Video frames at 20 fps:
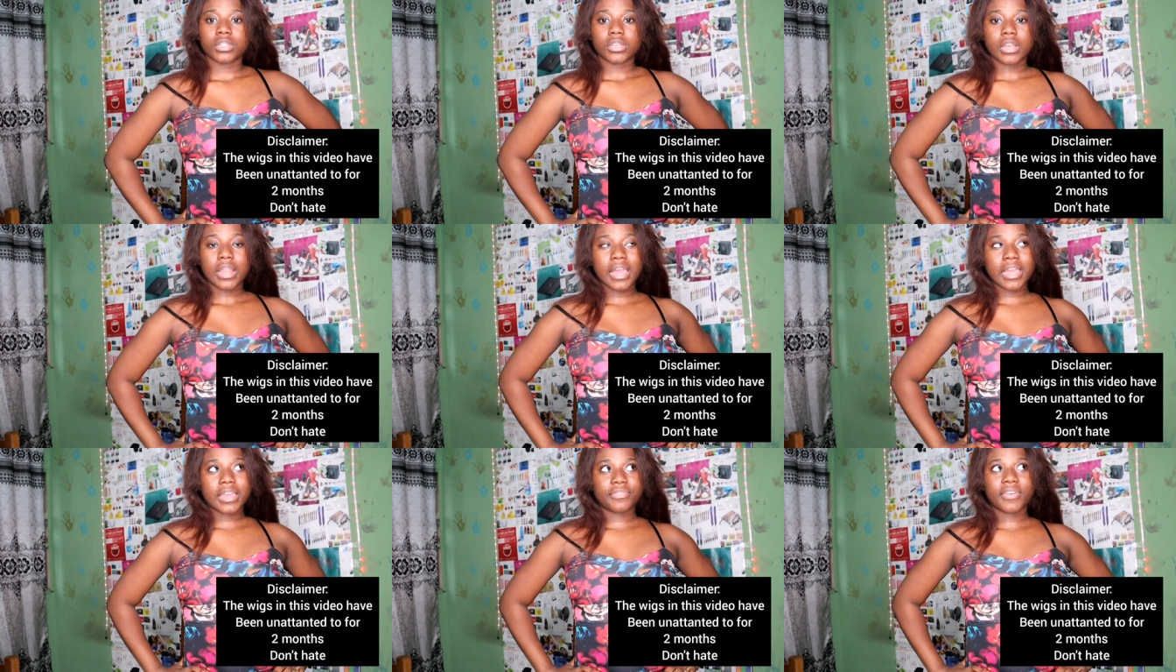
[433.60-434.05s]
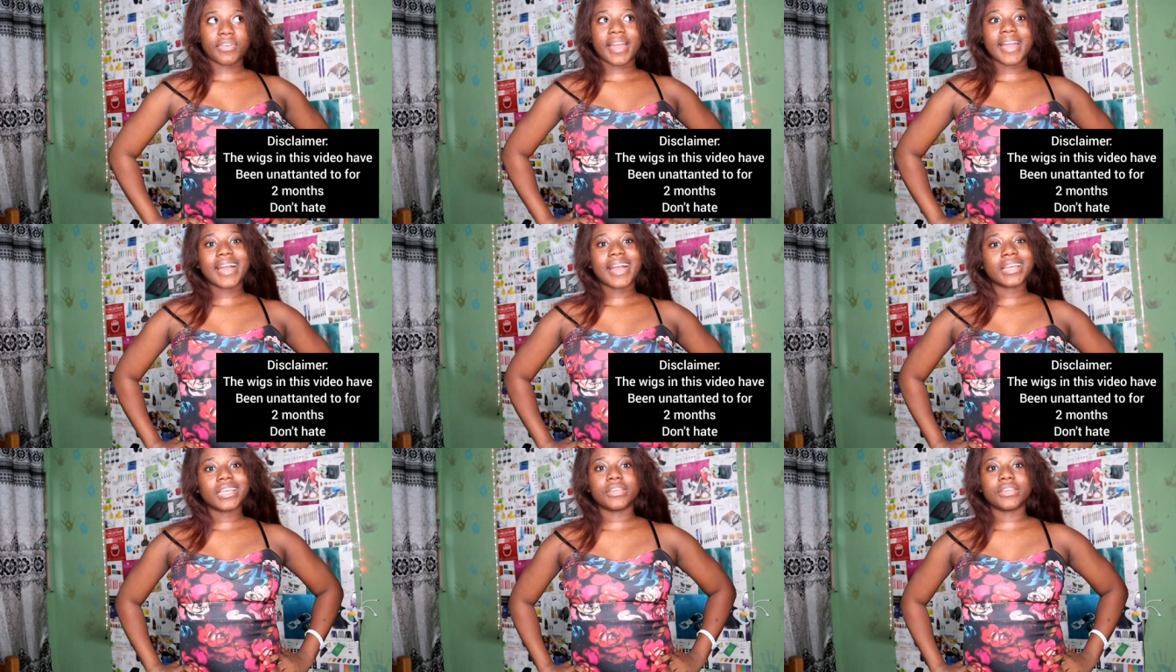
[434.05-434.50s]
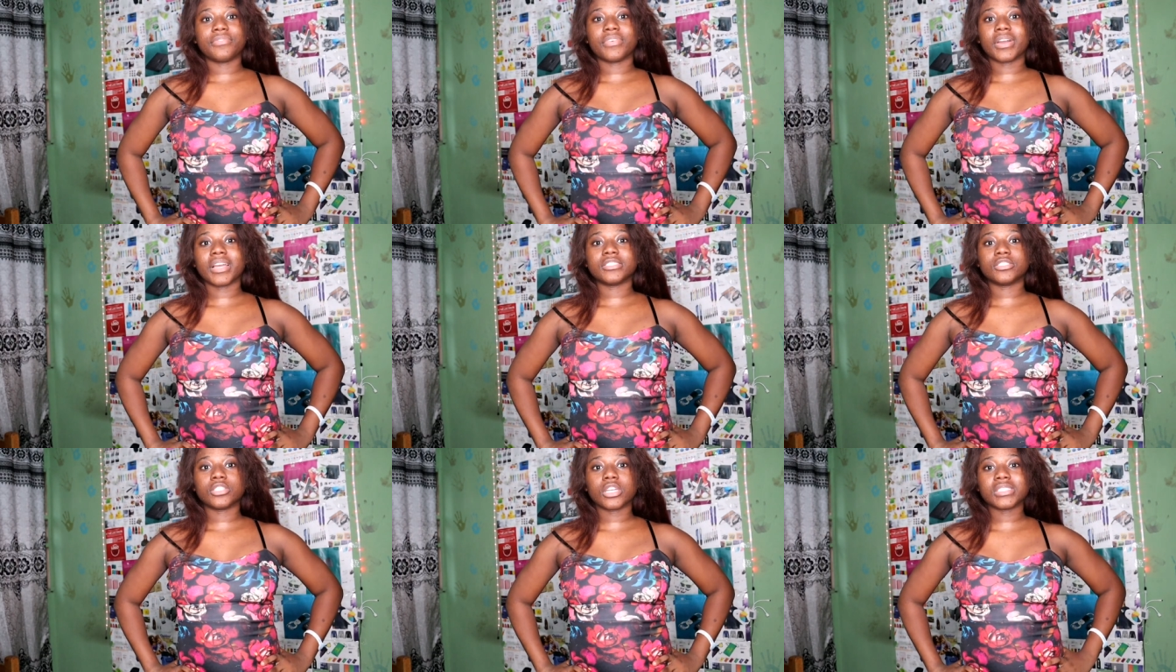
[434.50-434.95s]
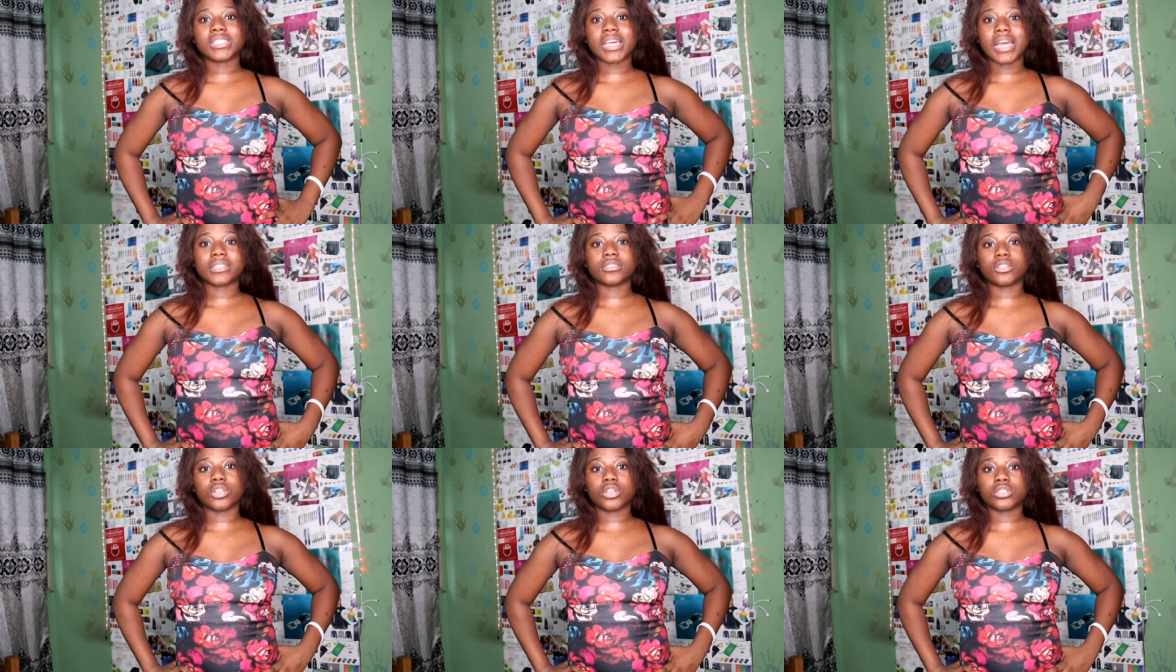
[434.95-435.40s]
Like if I if I just
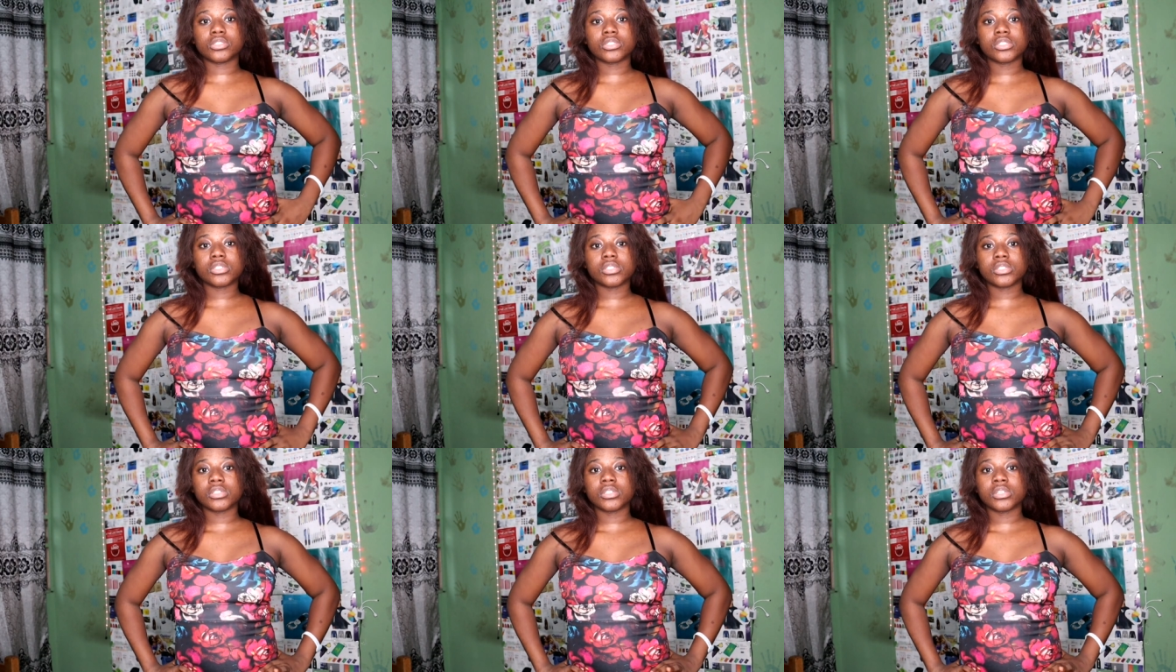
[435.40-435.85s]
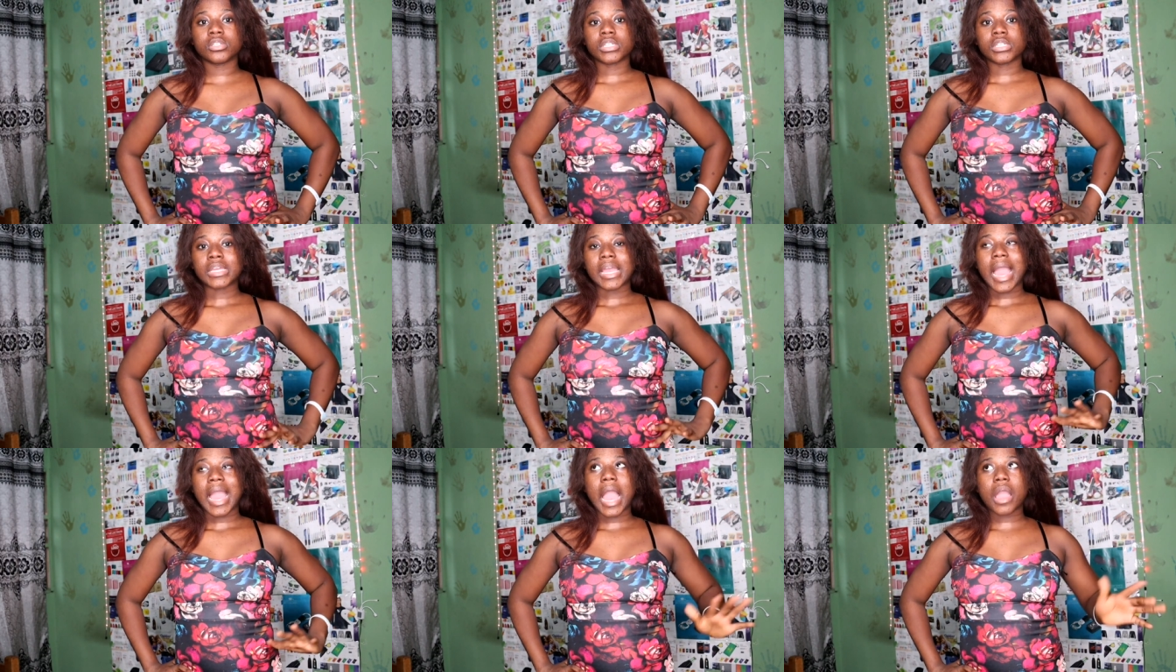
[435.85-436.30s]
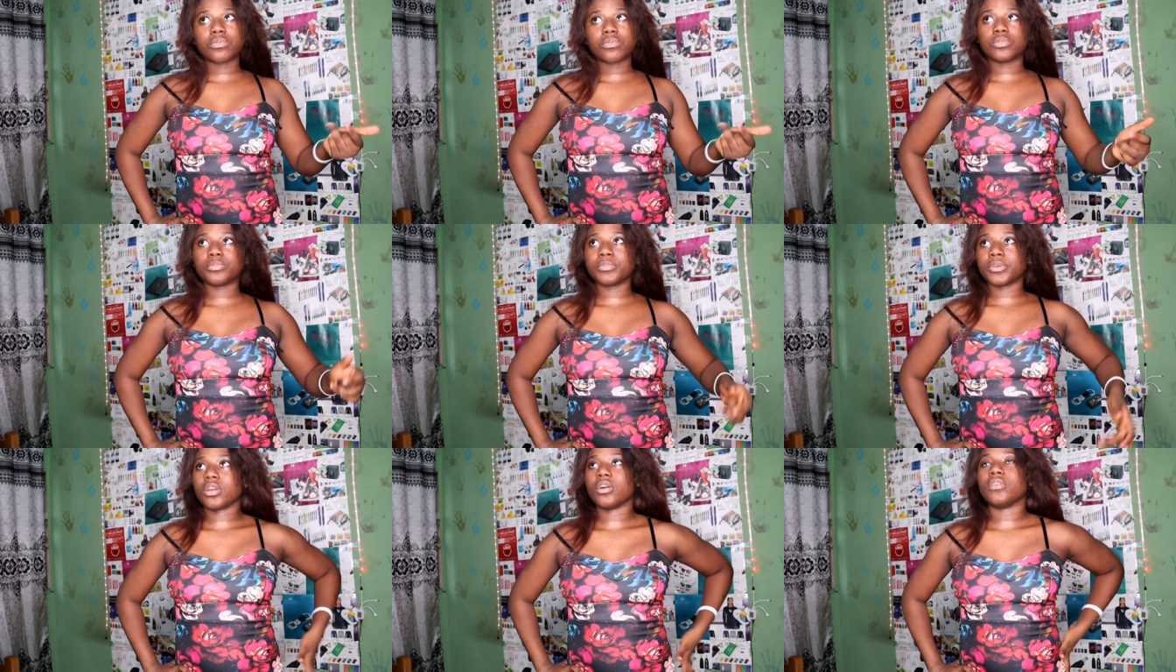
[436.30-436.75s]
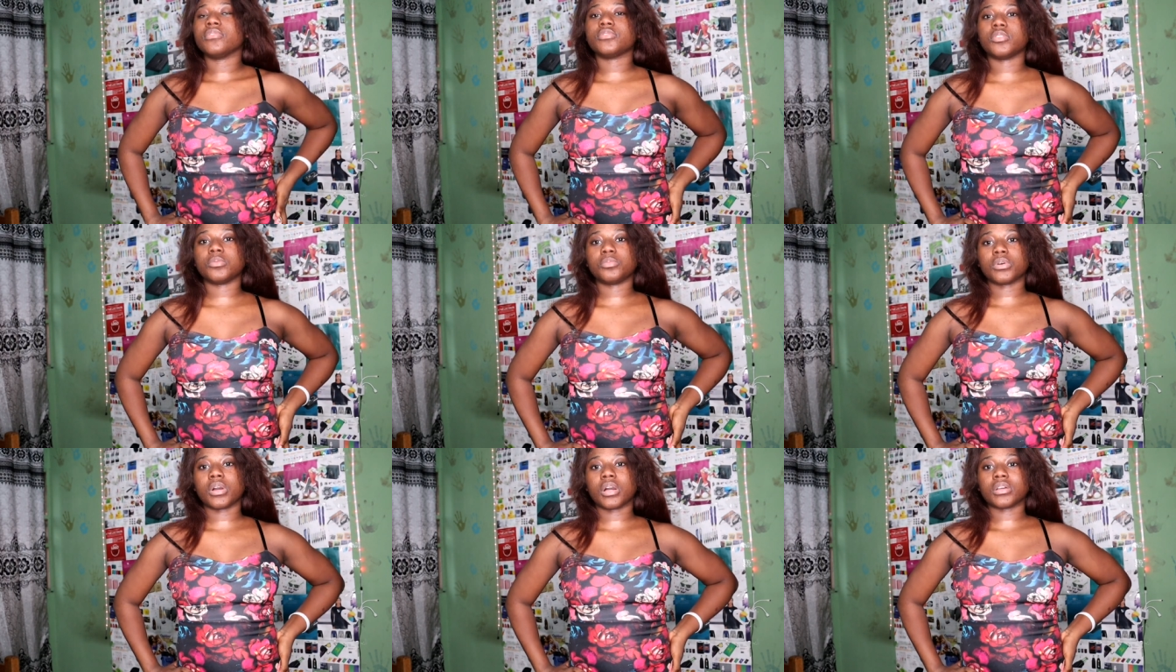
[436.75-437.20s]
had lunch, I would not be
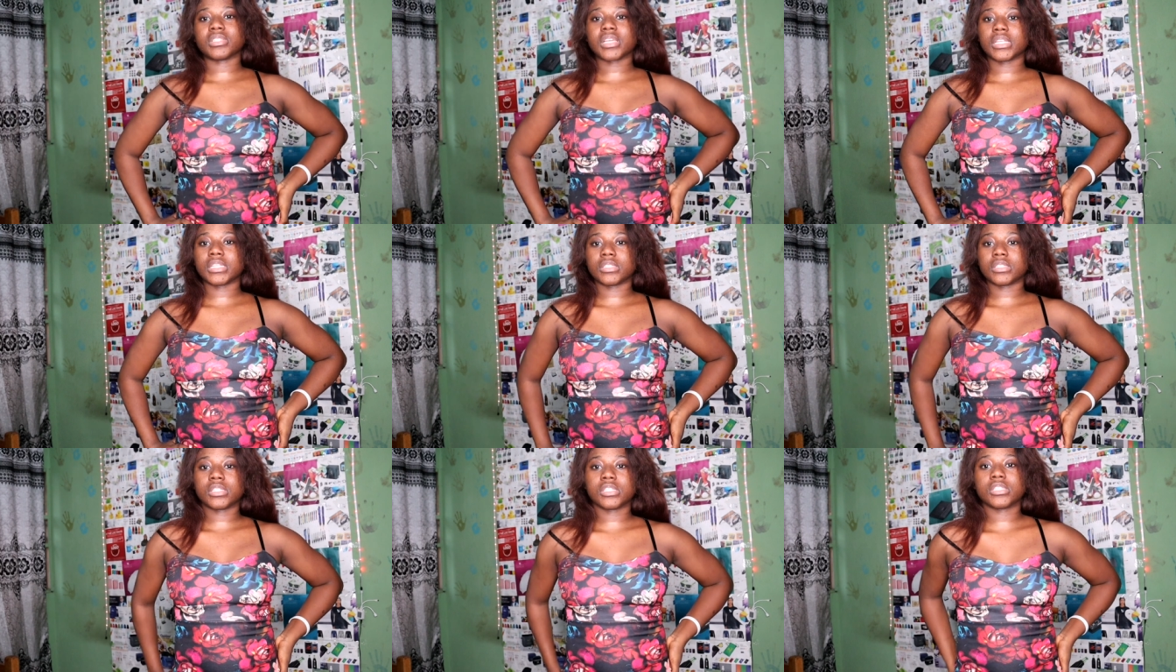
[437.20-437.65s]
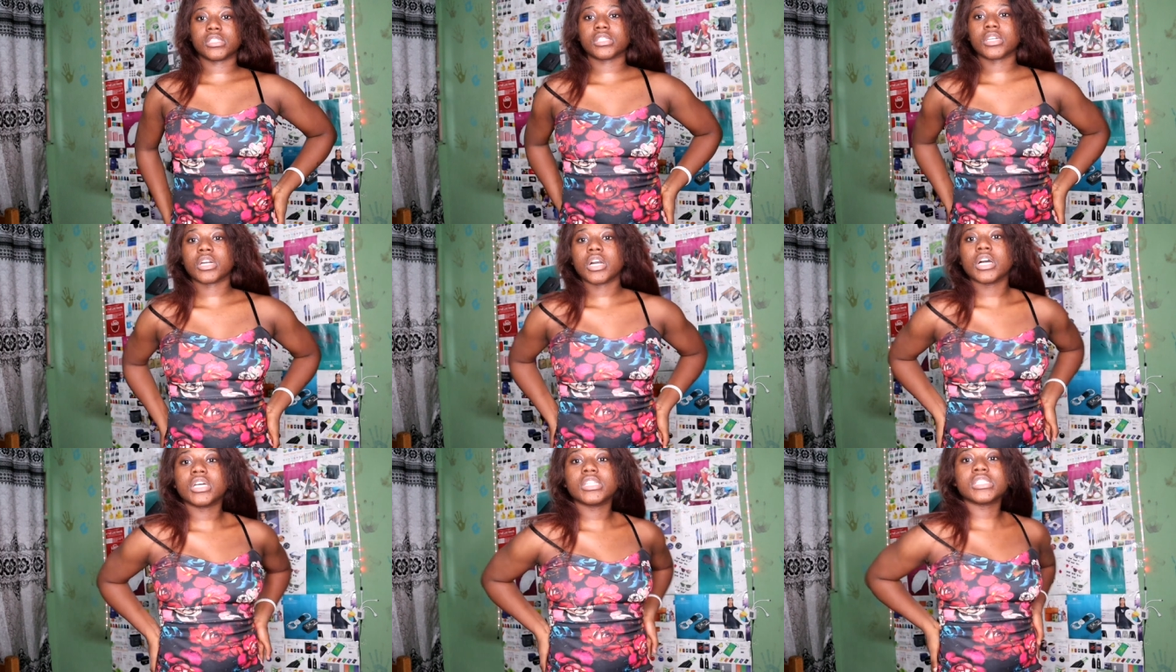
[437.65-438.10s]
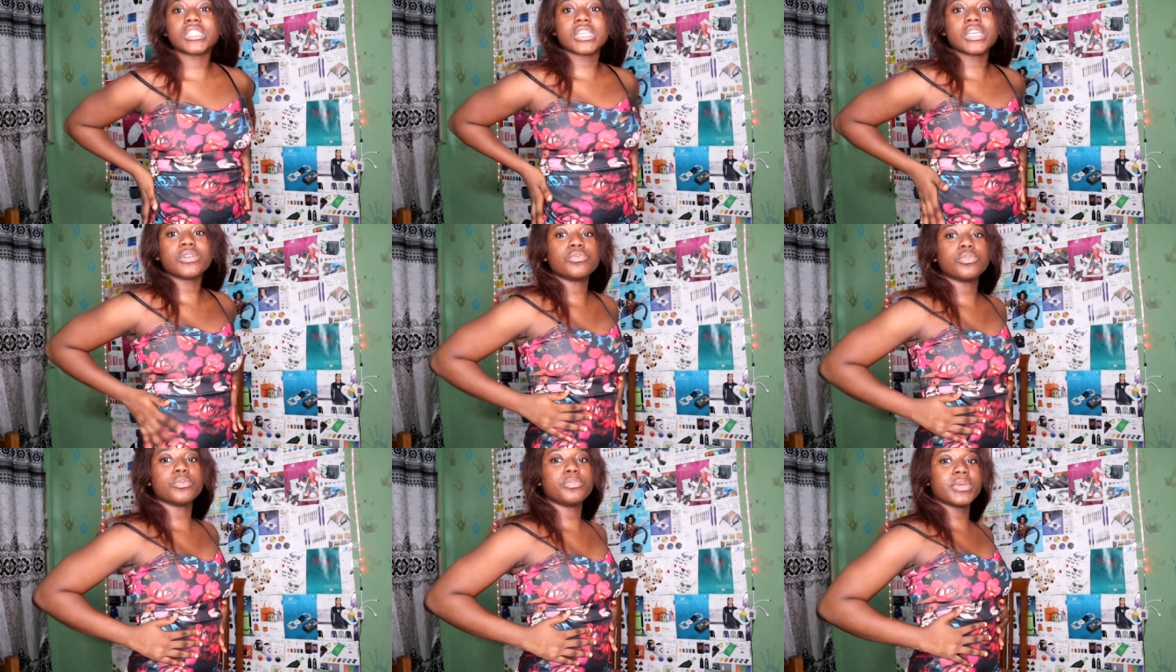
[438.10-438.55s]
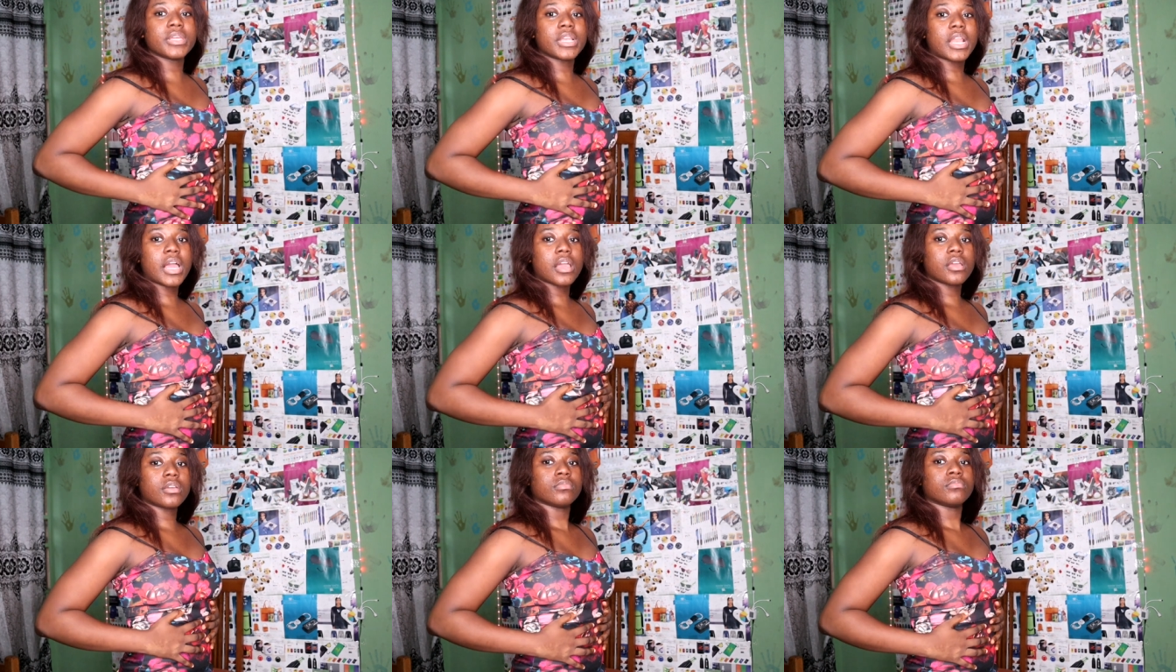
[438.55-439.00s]
comfortable outside in this because it would be
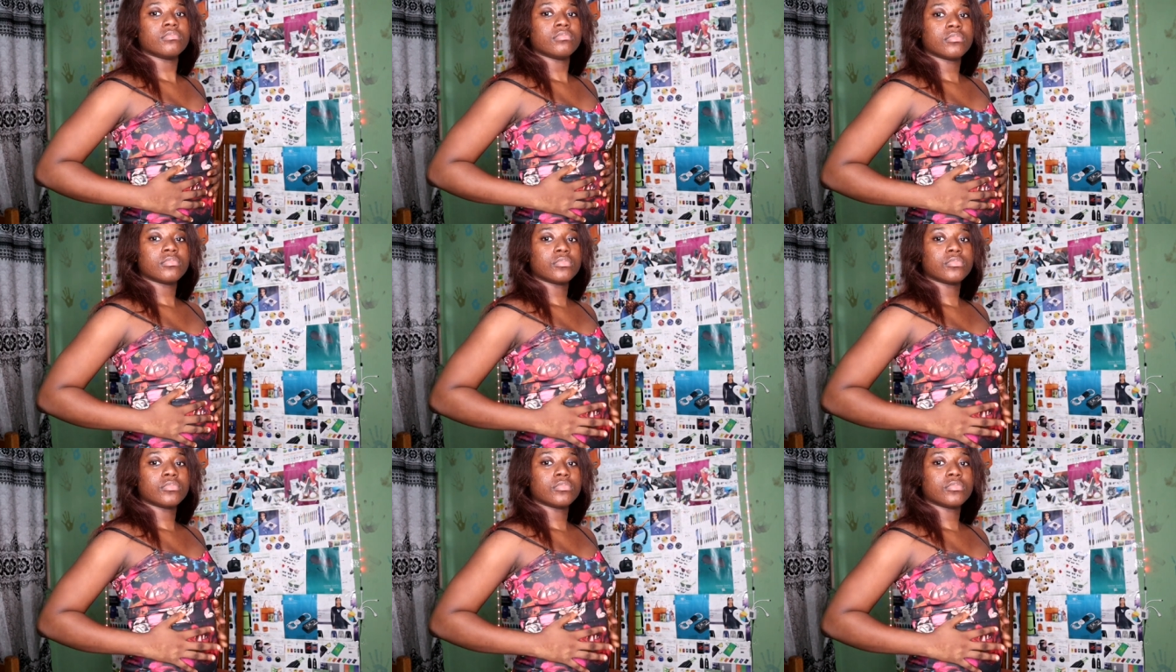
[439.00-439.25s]
like